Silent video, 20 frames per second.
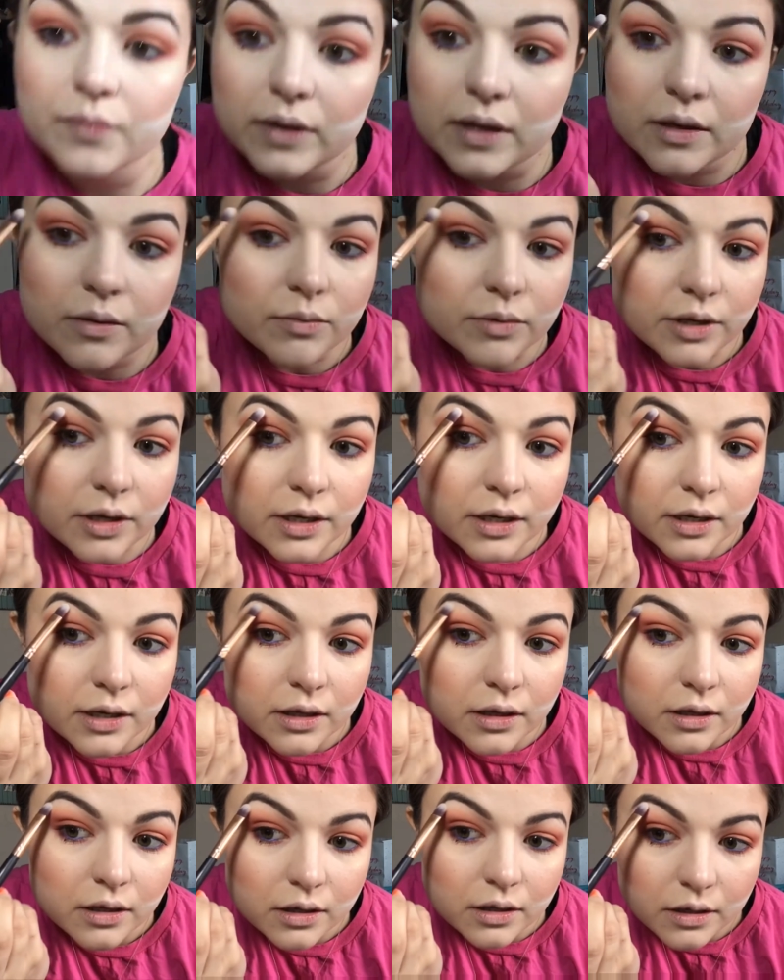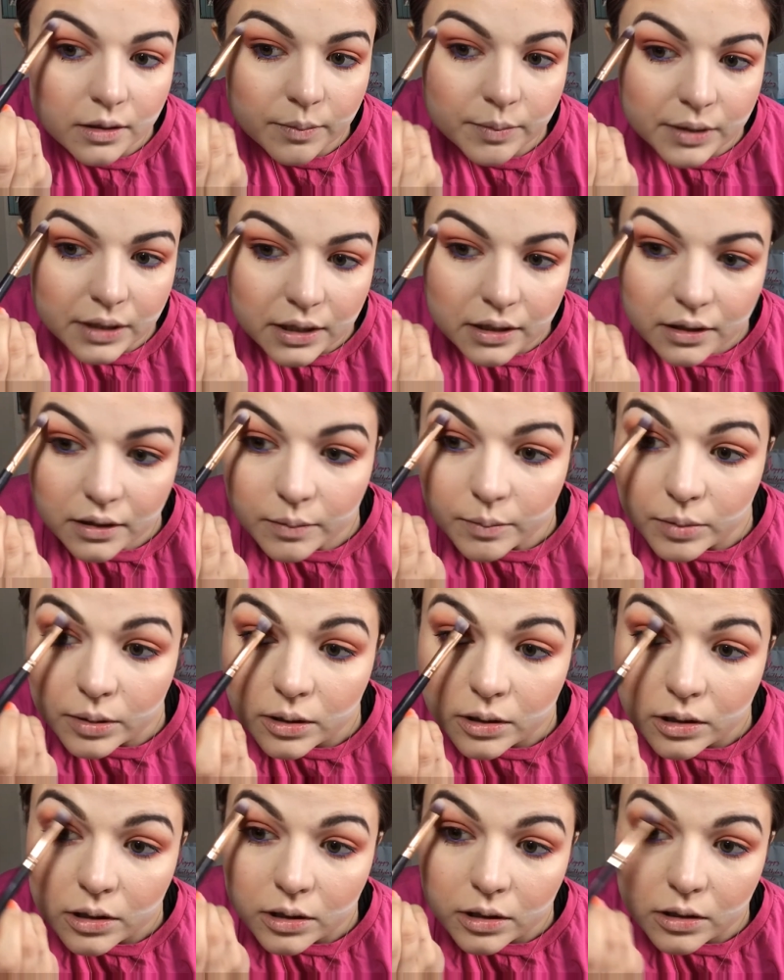And we'll highlight up top.
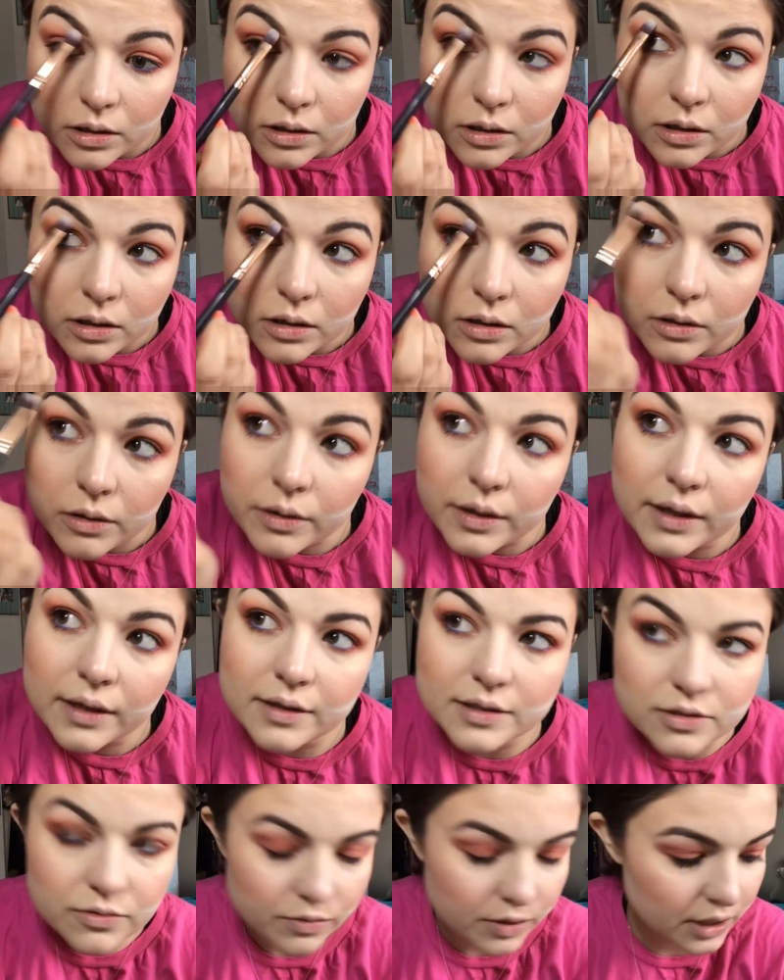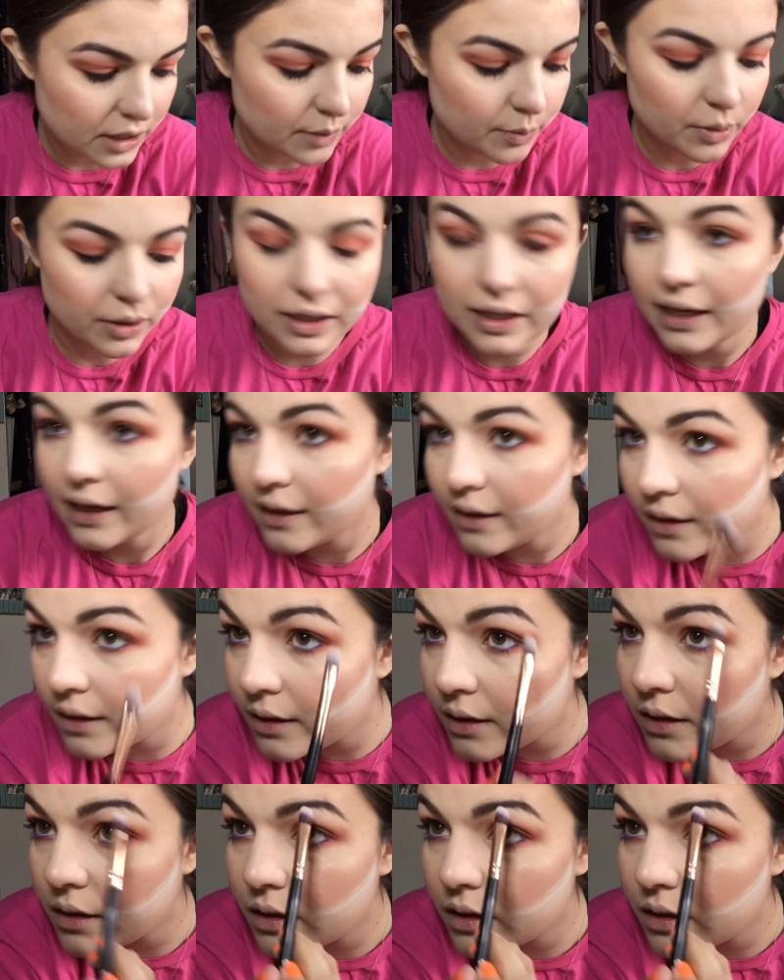Oh yeah, it's a really pretty highlight.